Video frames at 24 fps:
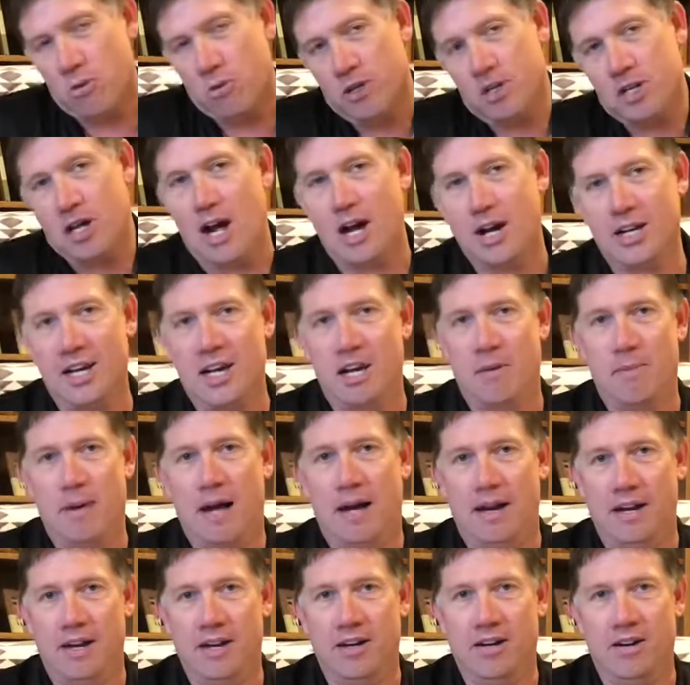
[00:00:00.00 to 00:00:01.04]
we're talking
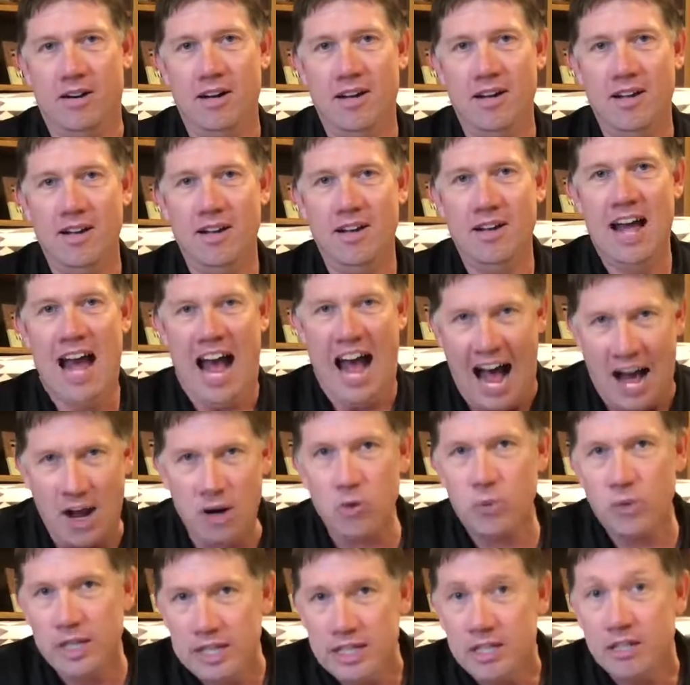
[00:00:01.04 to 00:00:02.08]
about here. How do
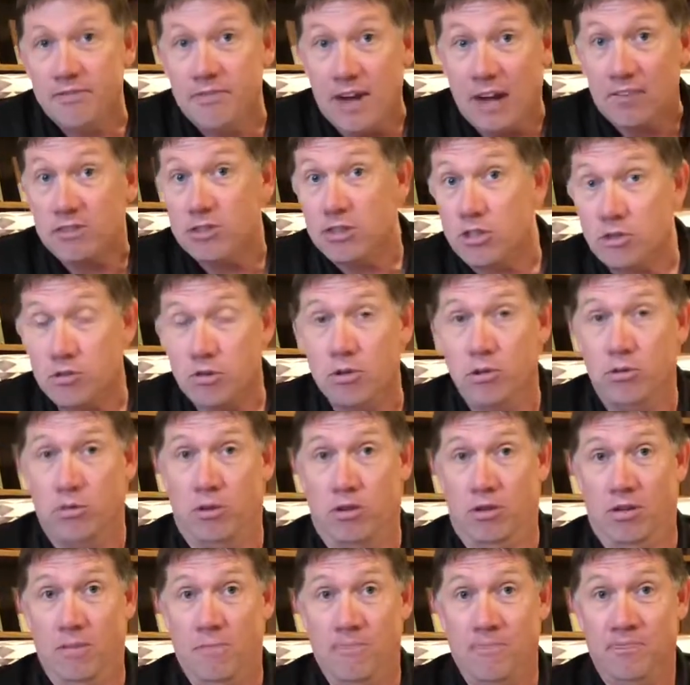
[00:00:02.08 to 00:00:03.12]
we live out the
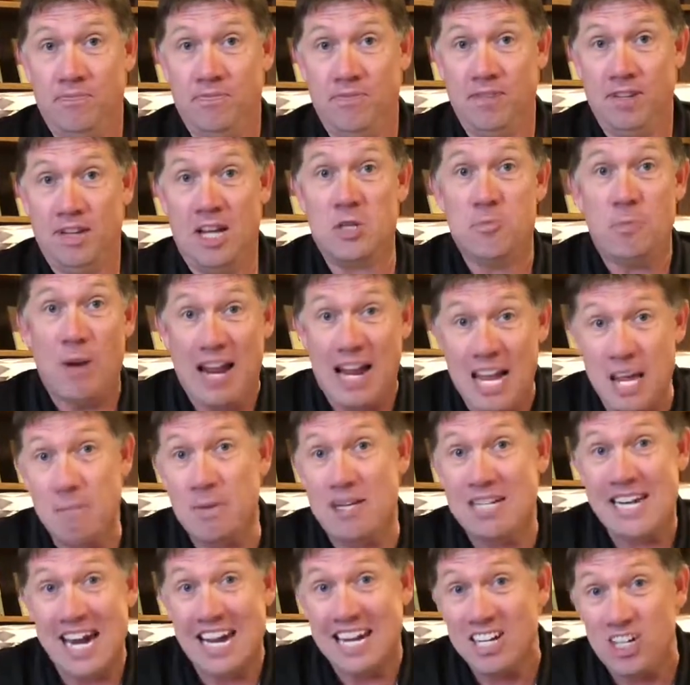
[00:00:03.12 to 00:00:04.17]
truth? It's by
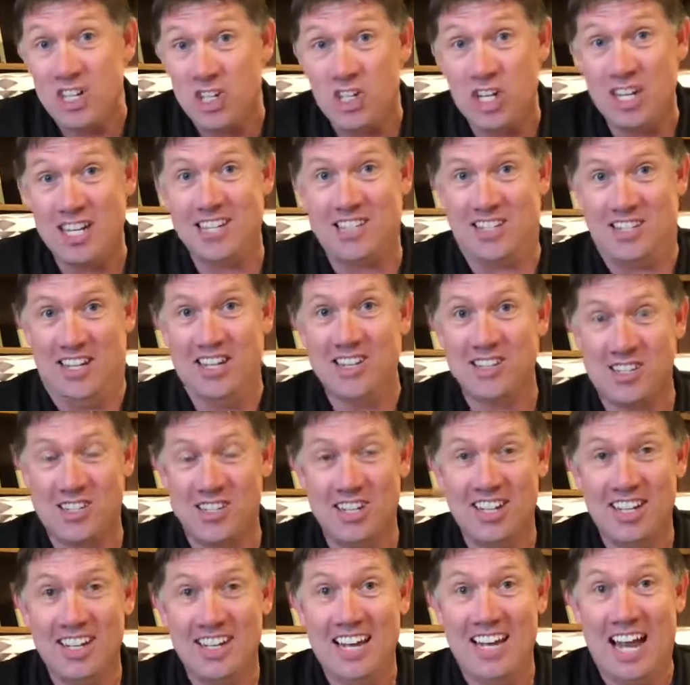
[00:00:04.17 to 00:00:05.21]
imitating Jesus
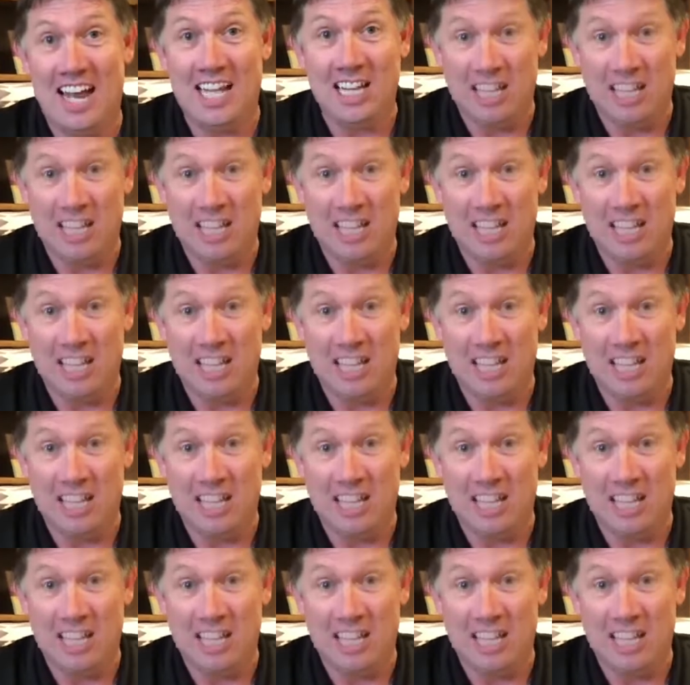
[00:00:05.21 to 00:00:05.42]
and